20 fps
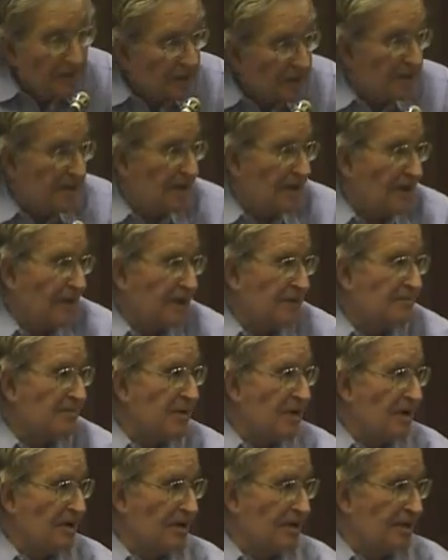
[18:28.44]
of the
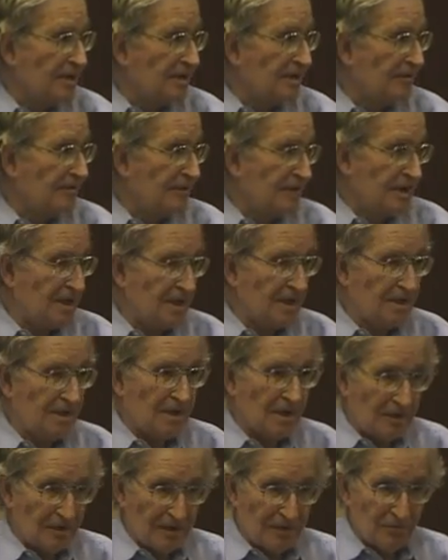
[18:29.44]
current war on
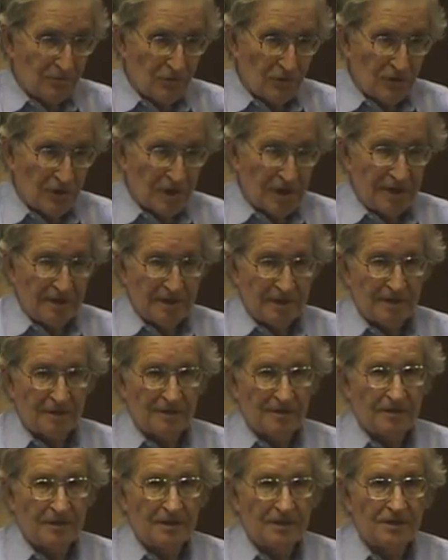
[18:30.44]
terror is Donald
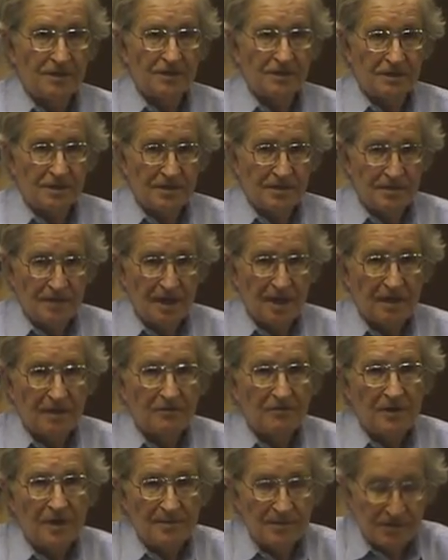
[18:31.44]
Rumsfeld, who at
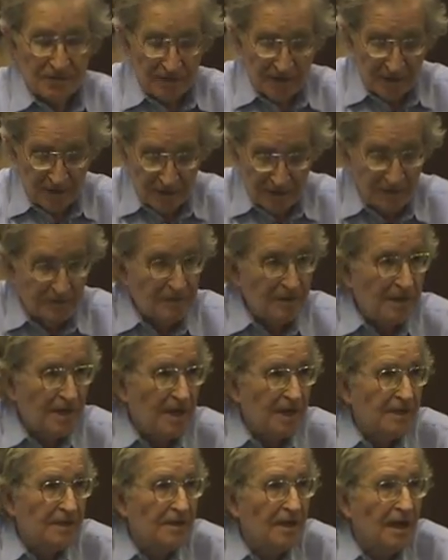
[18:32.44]
that time was
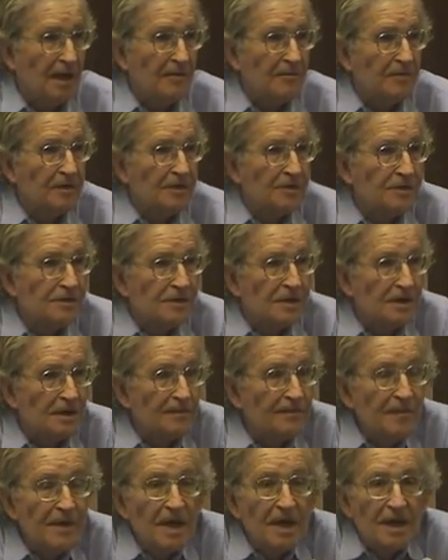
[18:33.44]

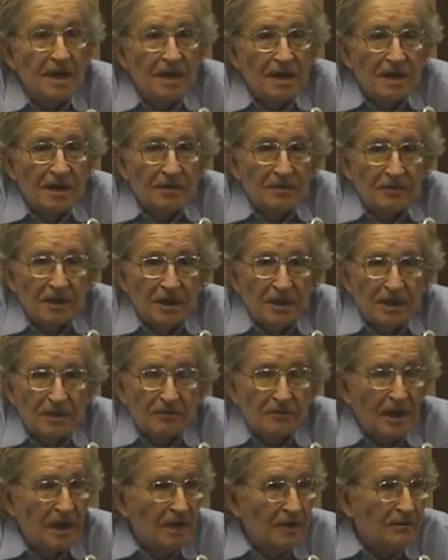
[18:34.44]
Ronald Reagan's special
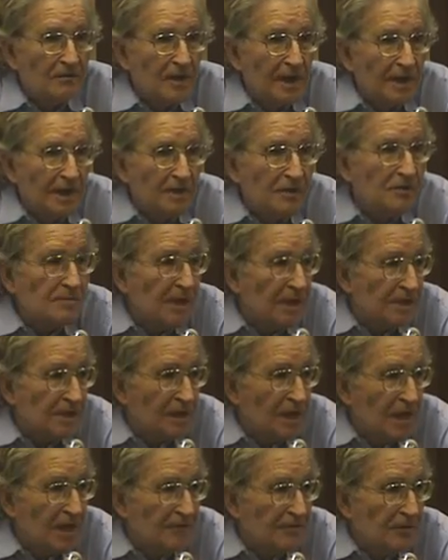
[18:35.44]
envoy to the Middle
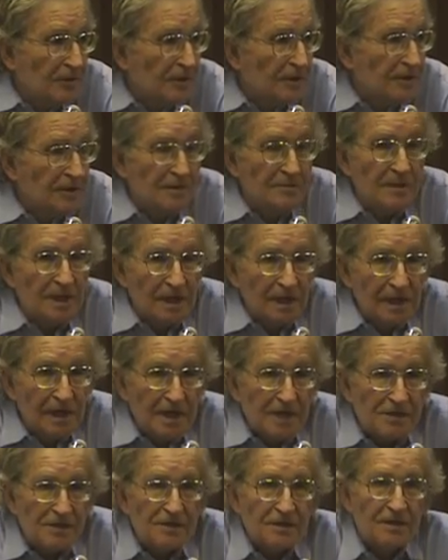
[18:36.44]
East, the other
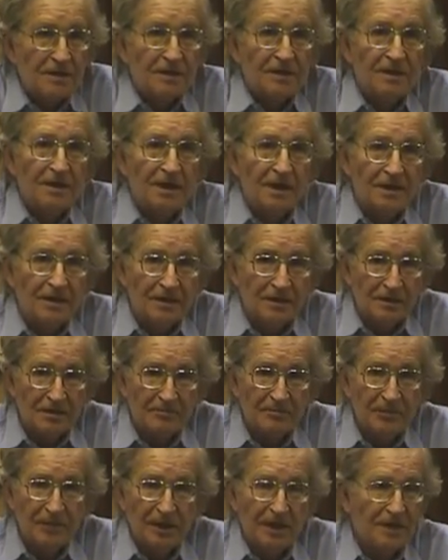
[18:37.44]
place where the
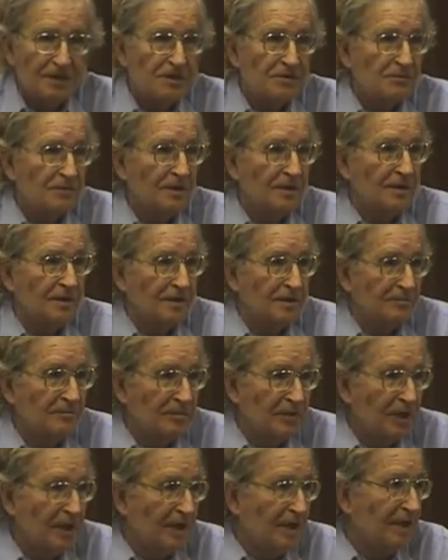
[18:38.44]
plague was
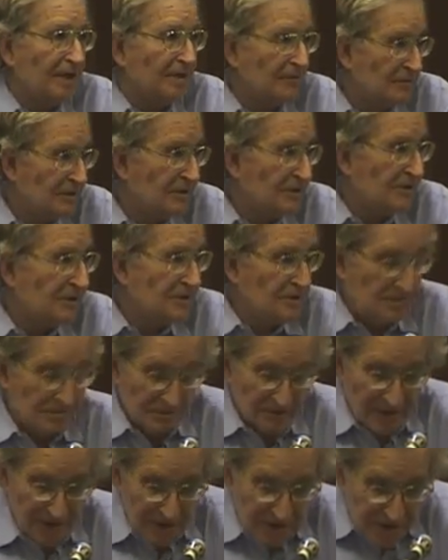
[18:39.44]
raging
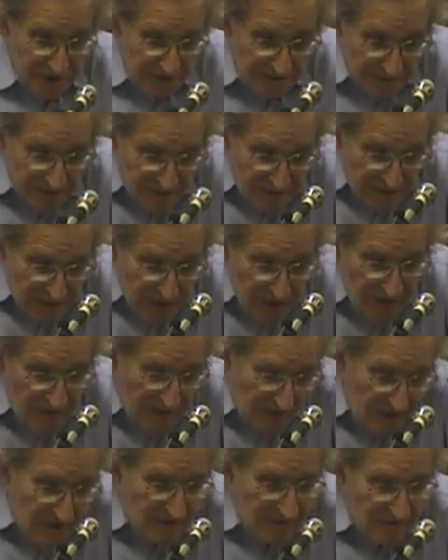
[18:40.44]
through
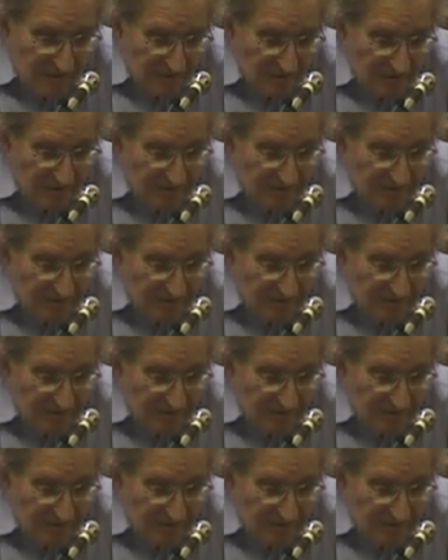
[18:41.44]
1985, in